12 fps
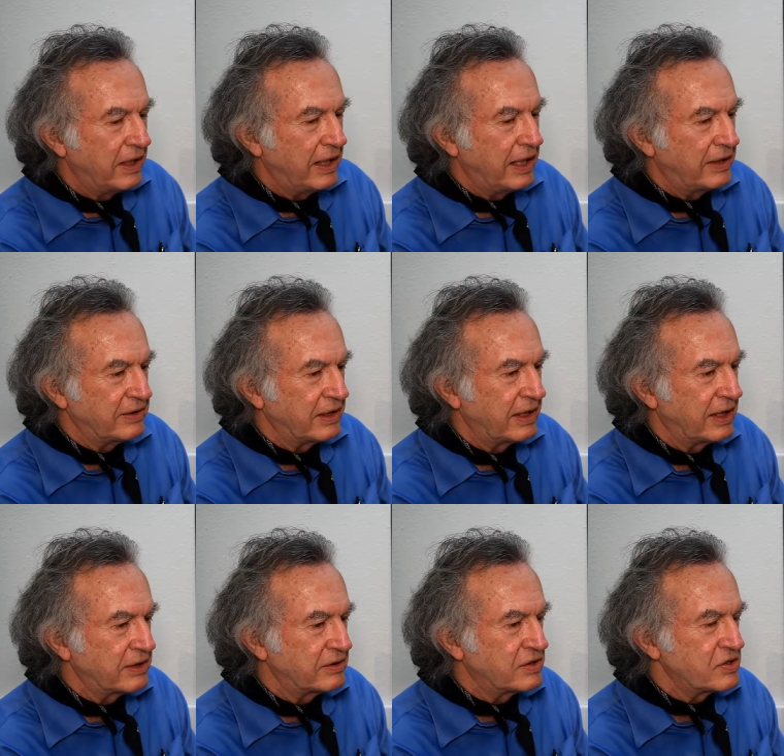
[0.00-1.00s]
And then
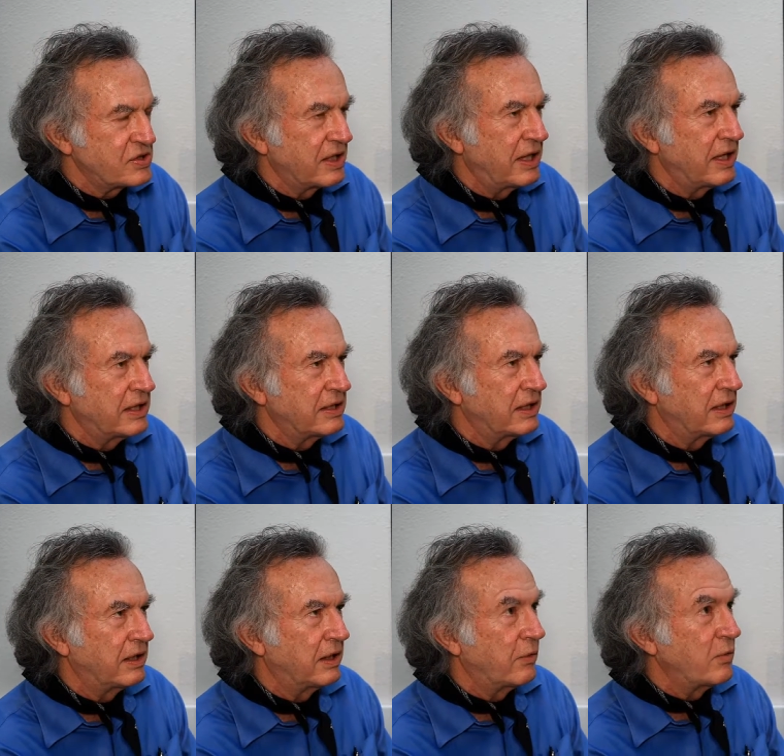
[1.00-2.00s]
I designed,
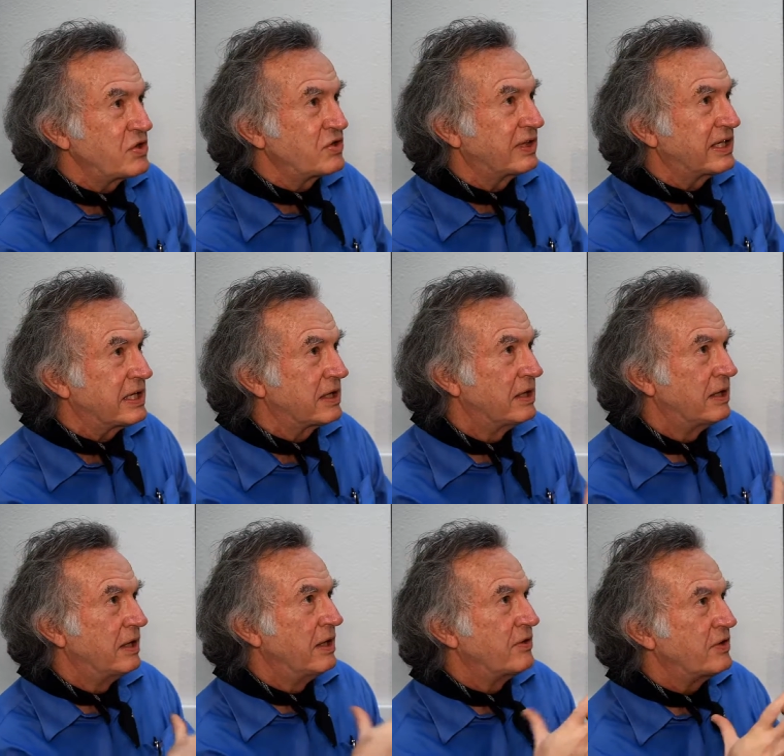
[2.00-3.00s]
originally,
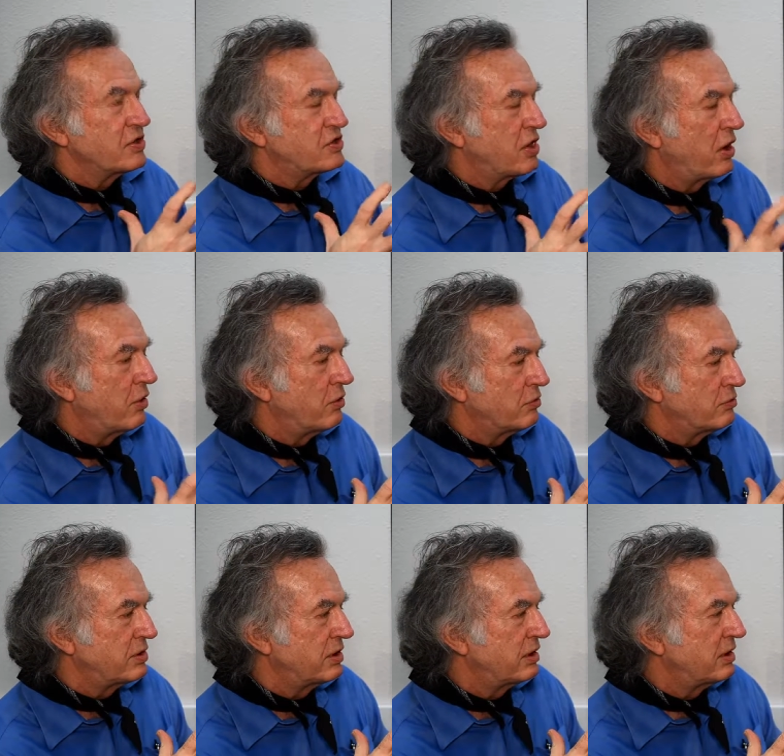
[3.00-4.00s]
the
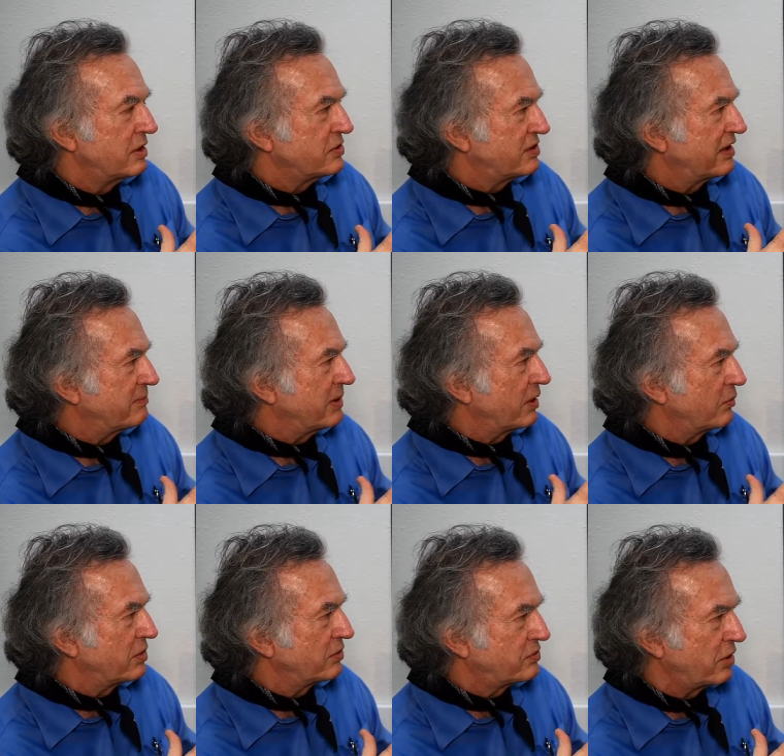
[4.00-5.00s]
toad, instead of being
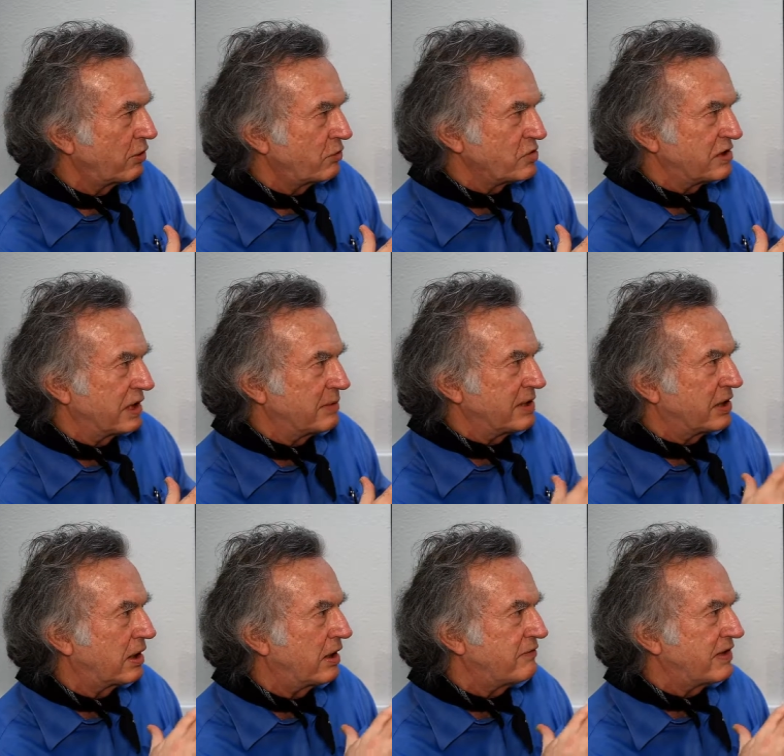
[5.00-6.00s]
a real toad, was going to be
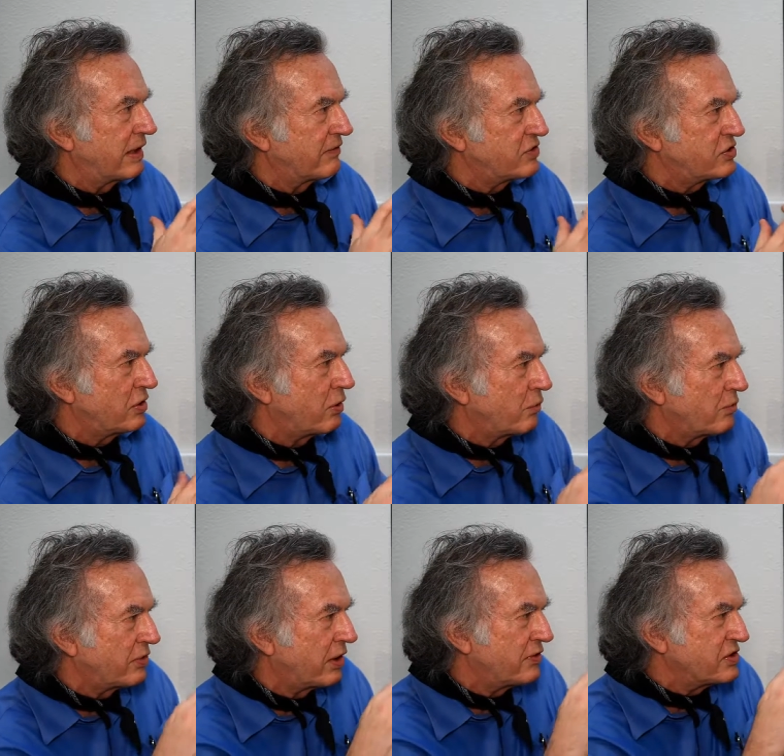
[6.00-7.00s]
carved out of stone
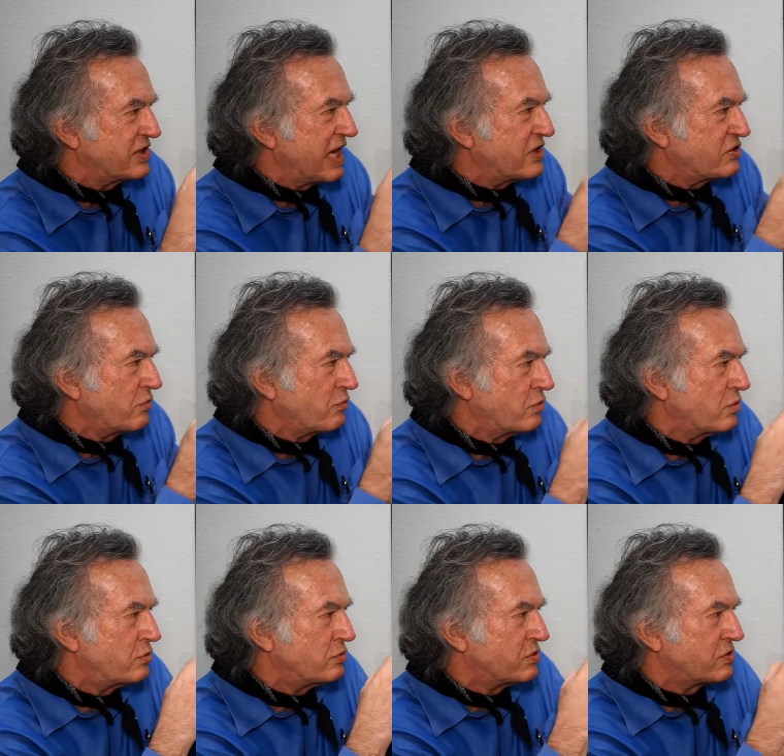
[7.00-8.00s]
with all these ancient
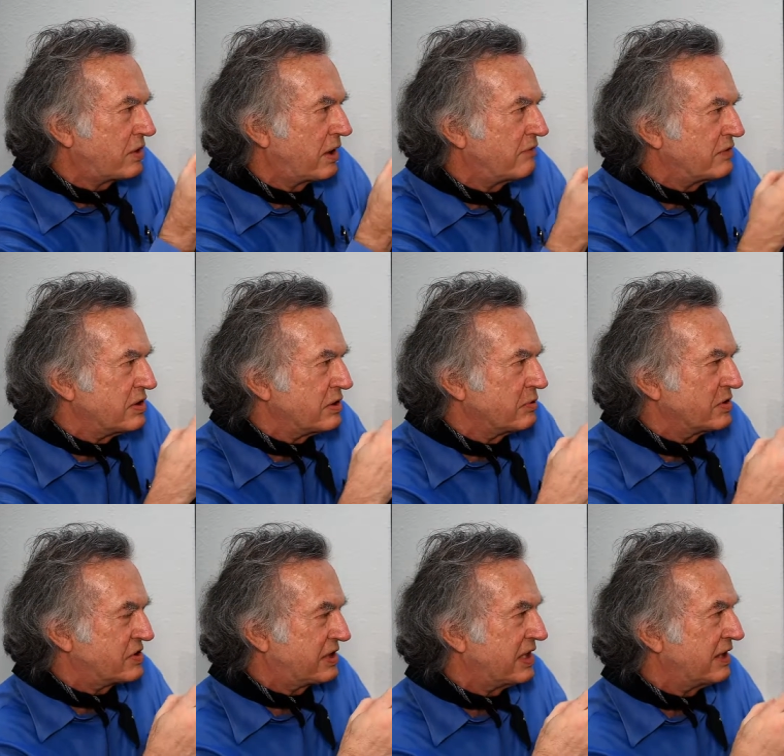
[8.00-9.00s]
runes carved into
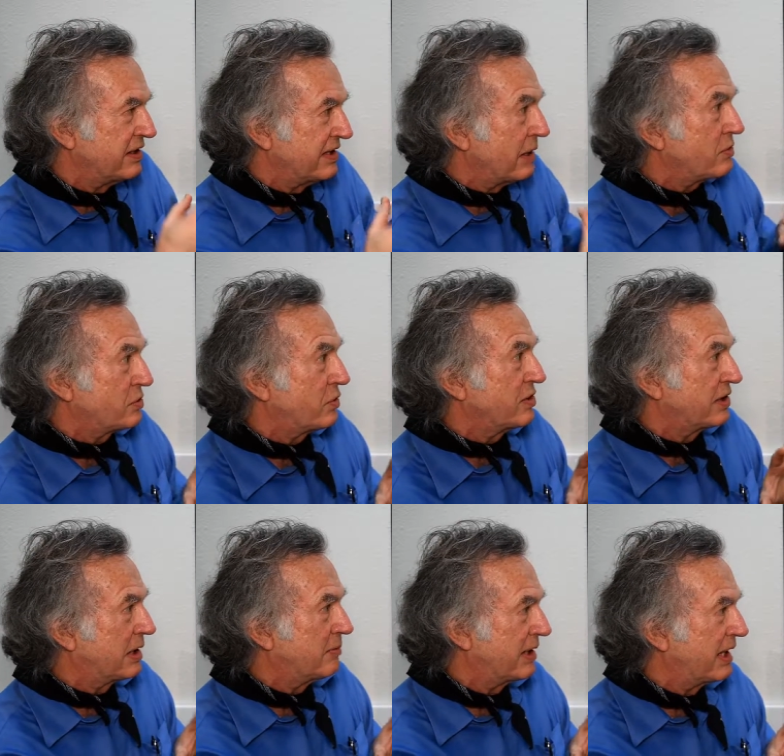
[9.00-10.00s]
its skin, and that was going
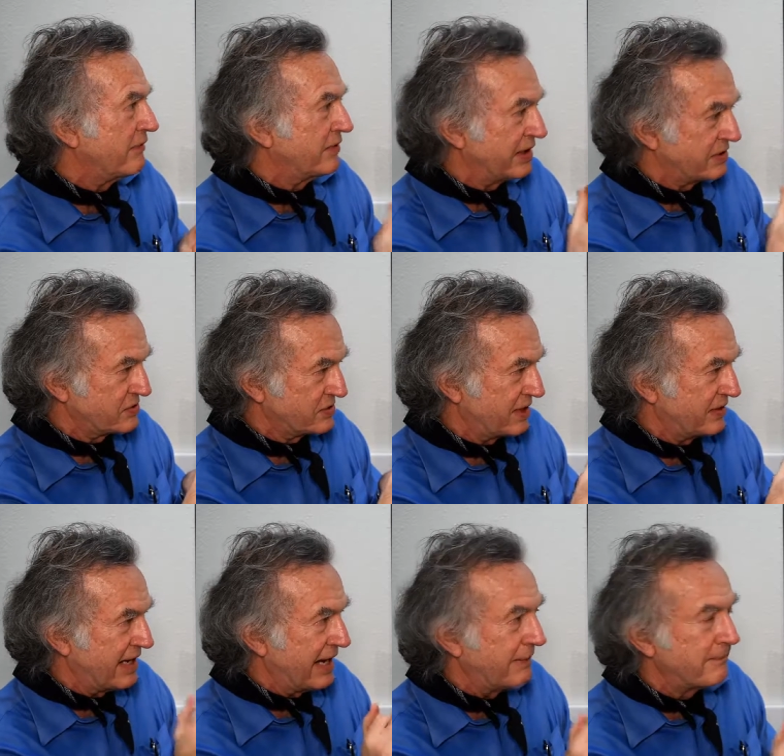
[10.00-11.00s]
to come alive, and I designed that.